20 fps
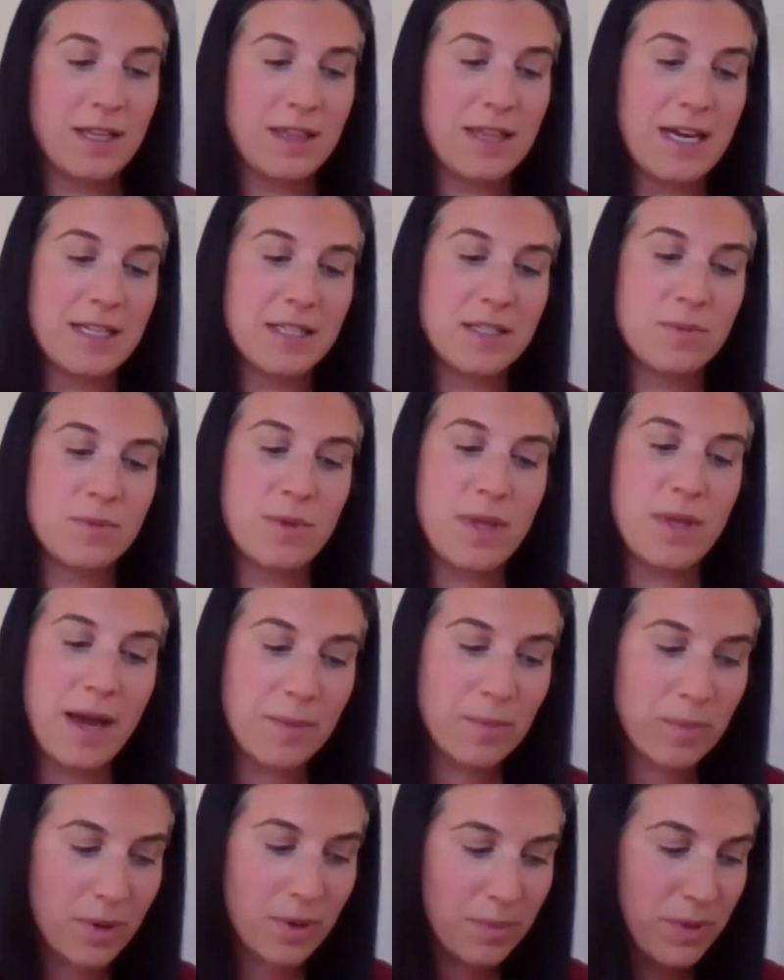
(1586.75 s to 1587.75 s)
I think
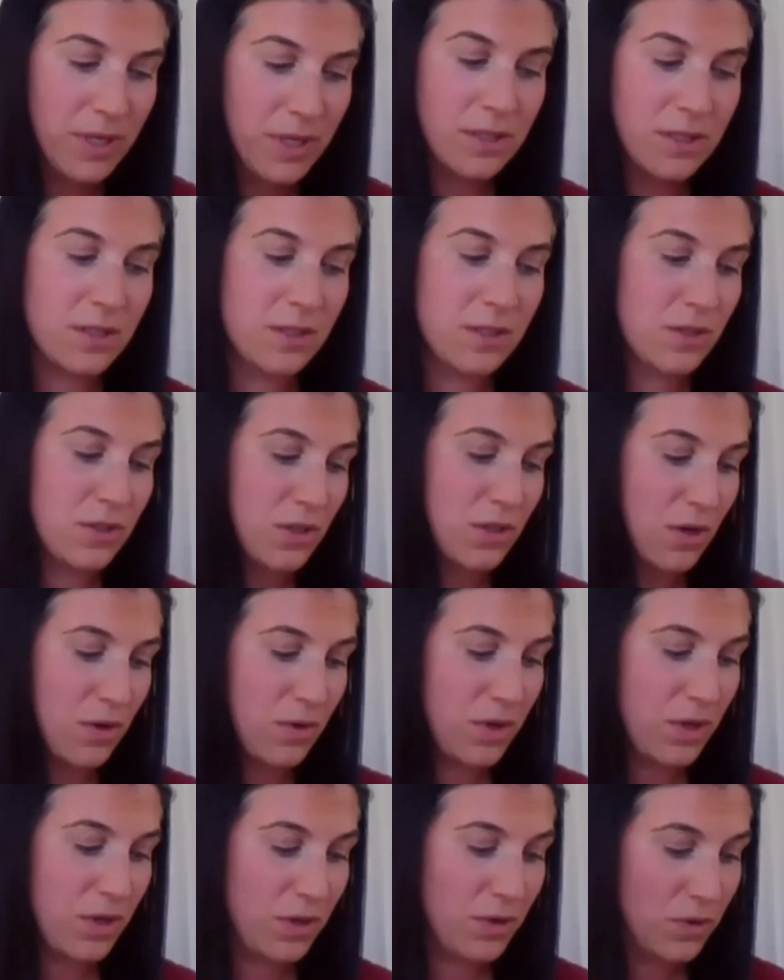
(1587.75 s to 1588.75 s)
that piece is
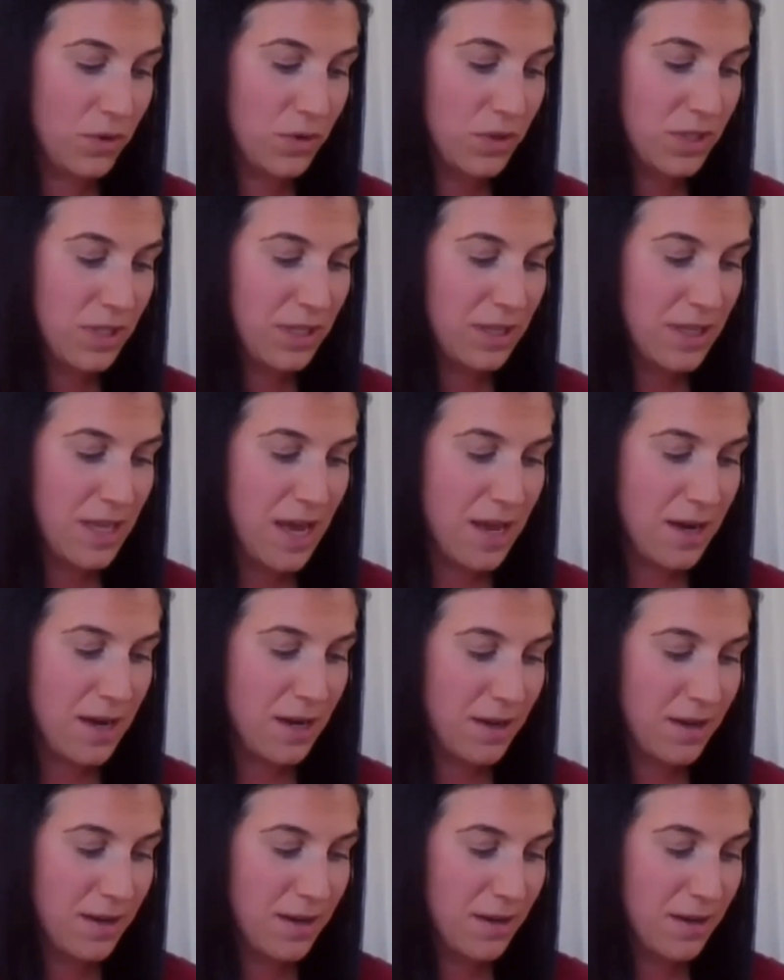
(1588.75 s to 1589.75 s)
so huge. And
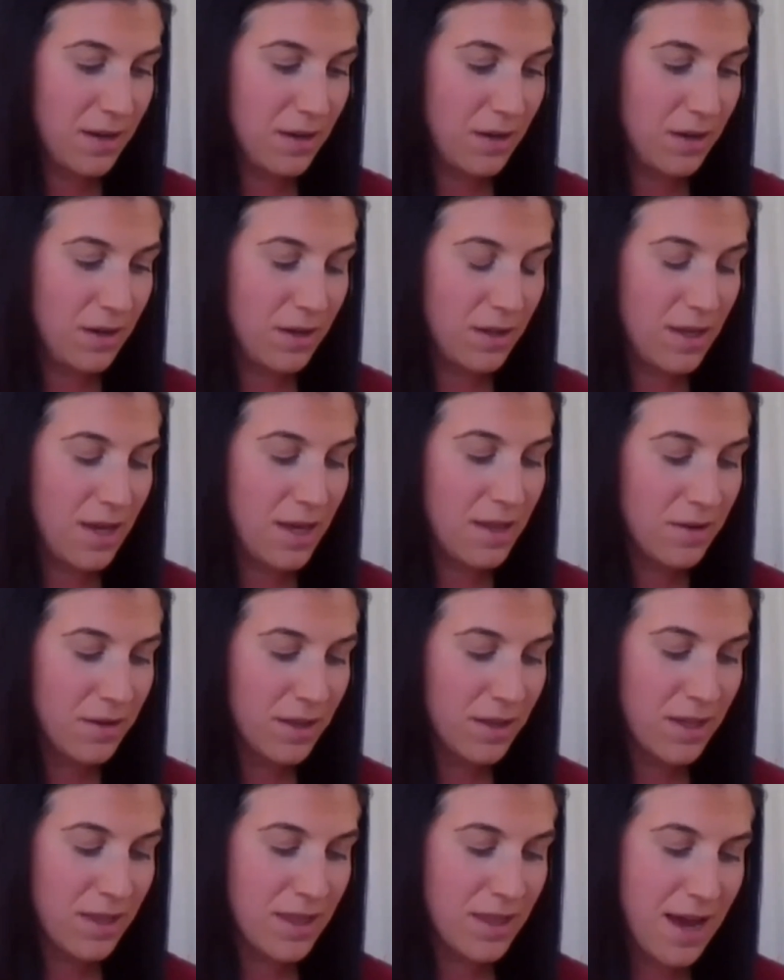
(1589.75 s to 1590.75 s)
then
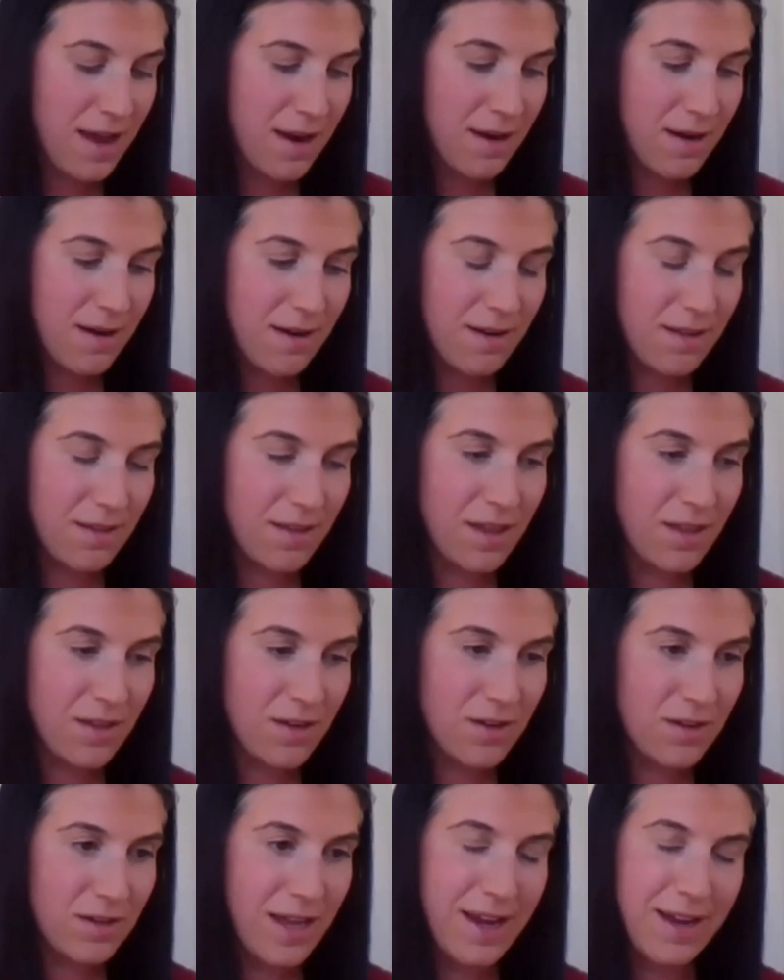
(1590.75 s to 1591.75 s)
the
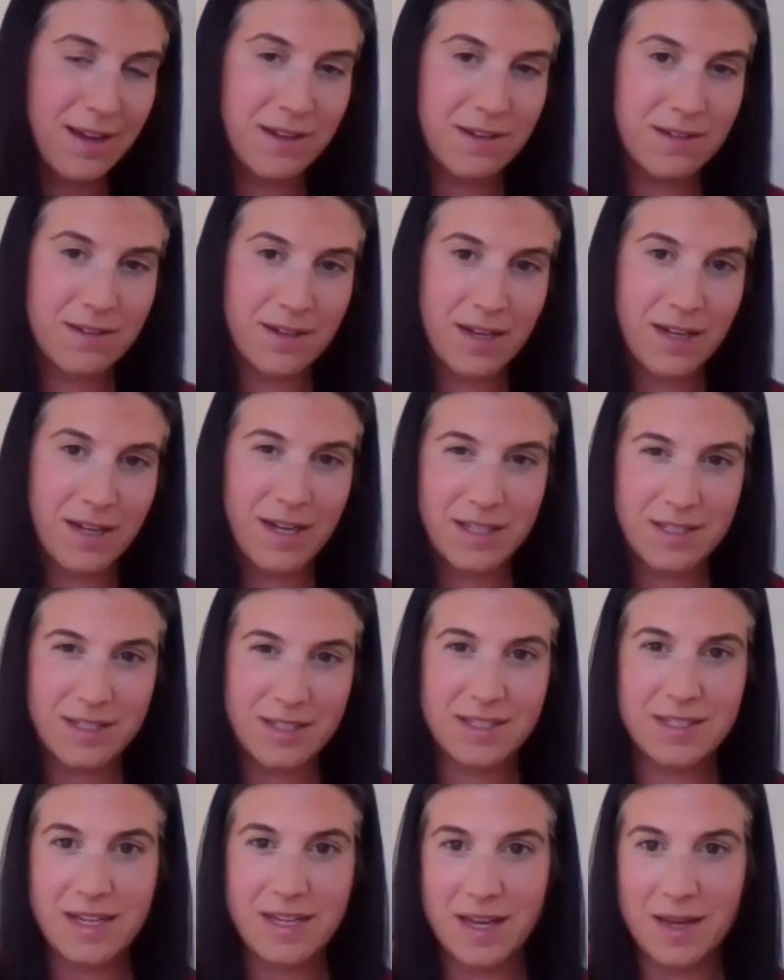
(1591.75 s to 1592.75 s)
other like, I
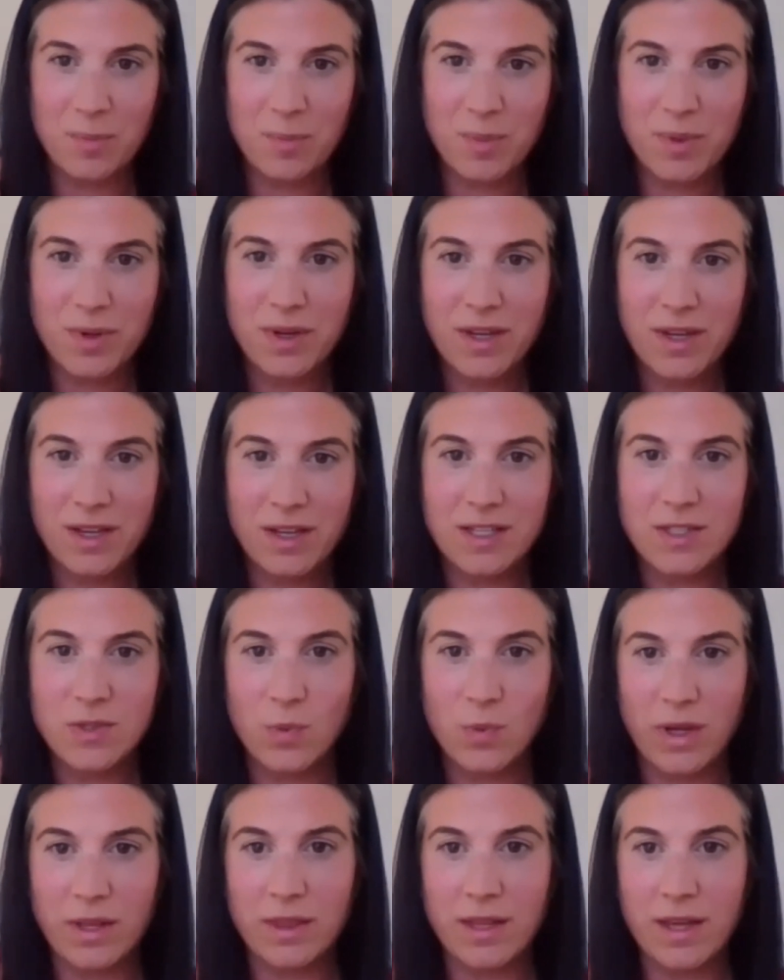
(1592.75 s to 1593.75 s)
guess, tip
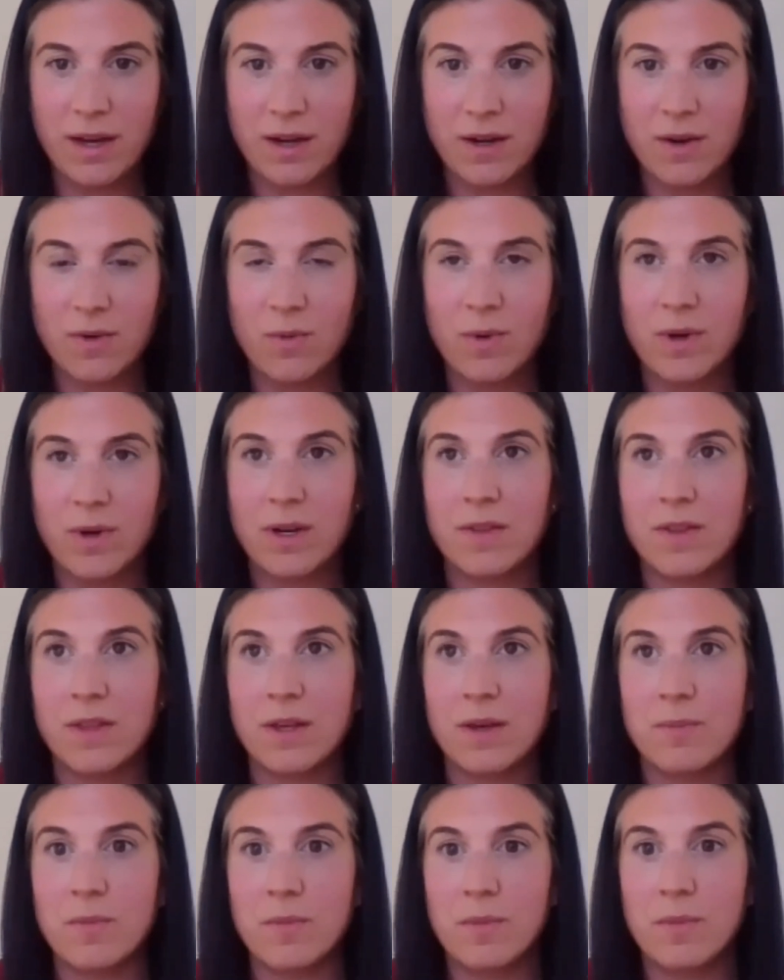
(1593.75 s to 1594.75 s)
is one that one of
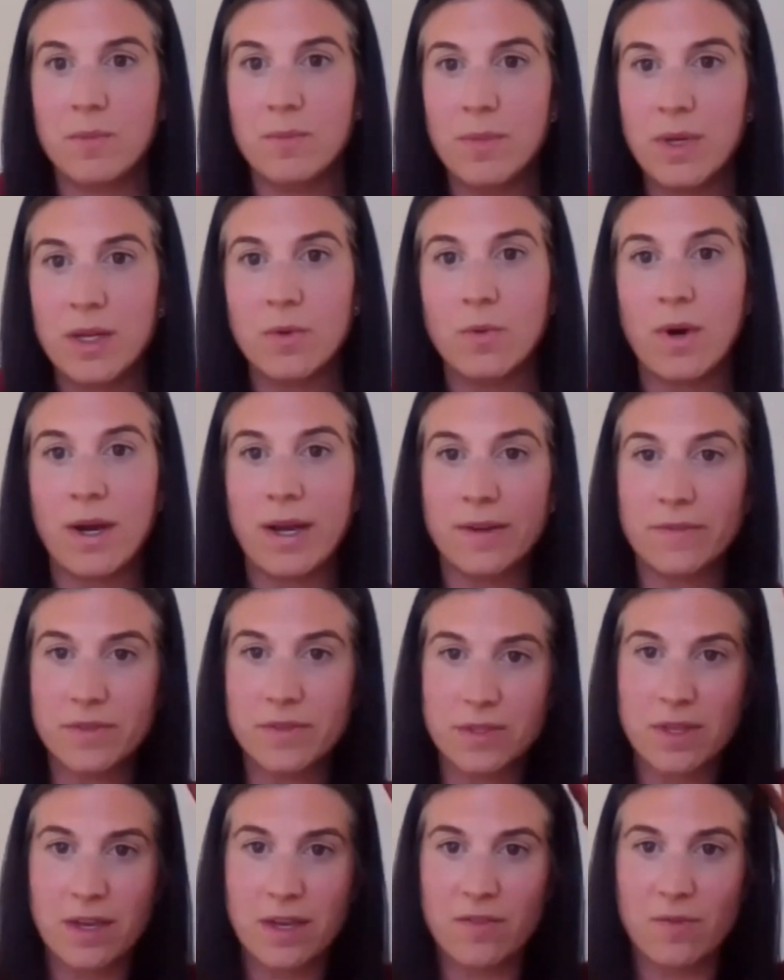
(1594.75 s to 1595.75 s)
the
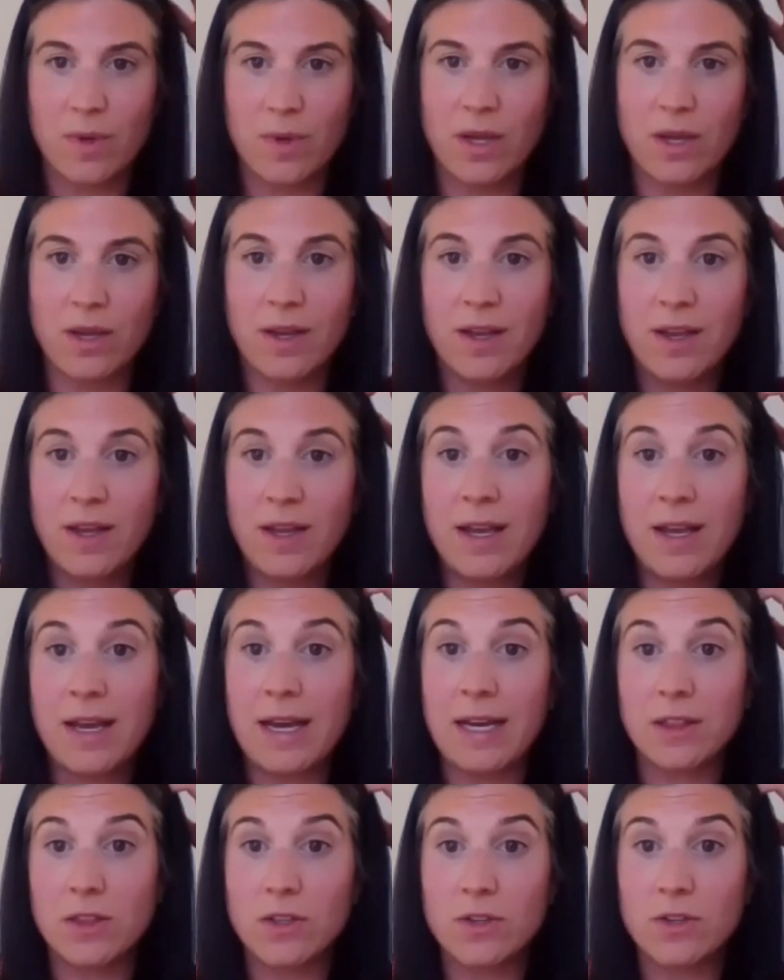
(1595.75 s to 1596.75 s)
midwives gave me
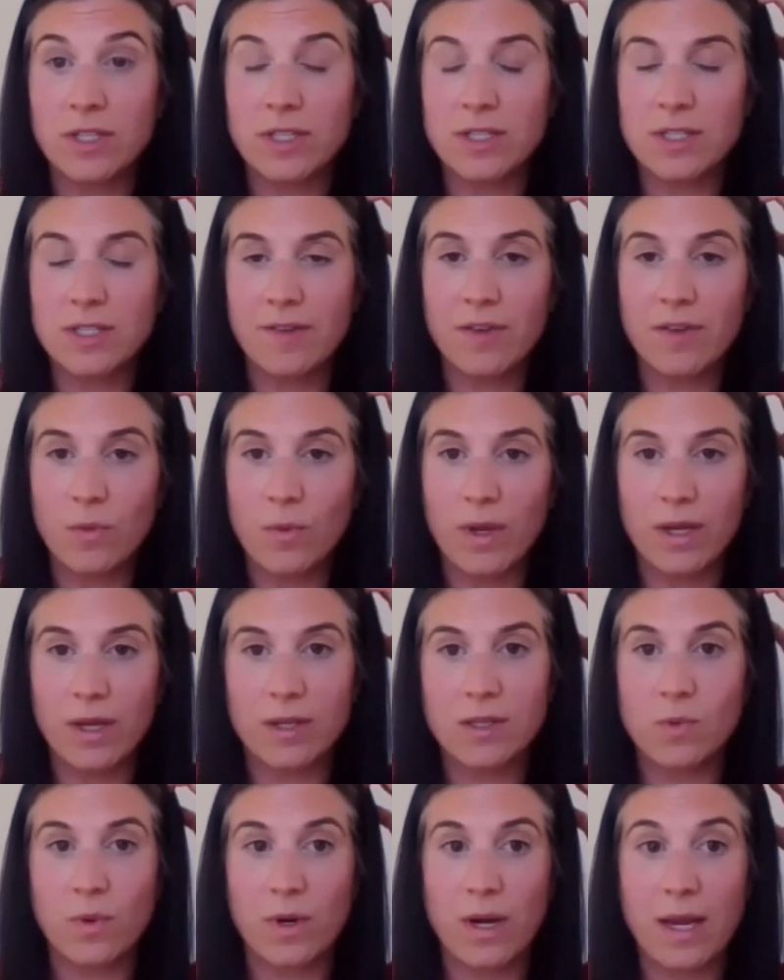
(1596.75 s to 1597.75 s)
at 37
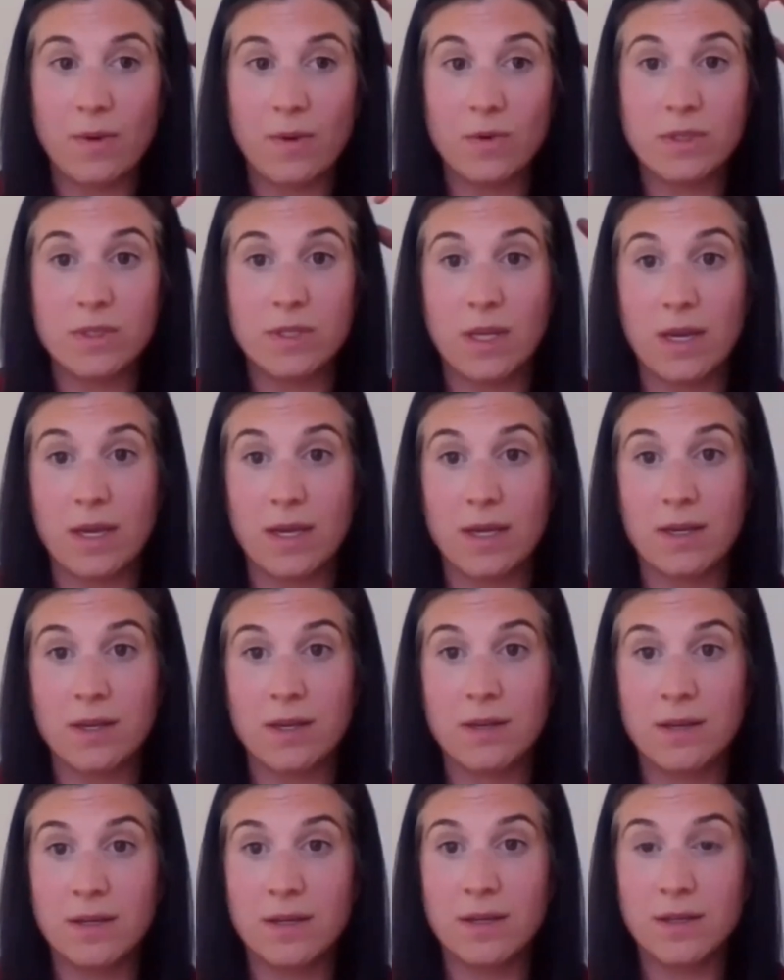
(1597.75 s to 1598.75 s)
weeks, when I was like
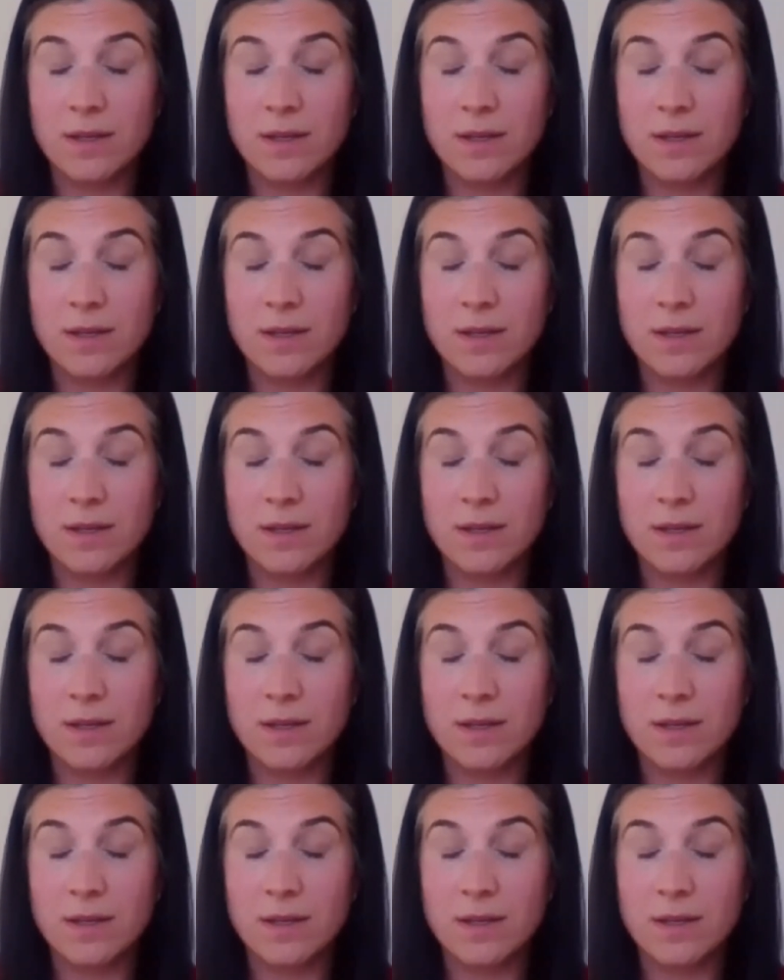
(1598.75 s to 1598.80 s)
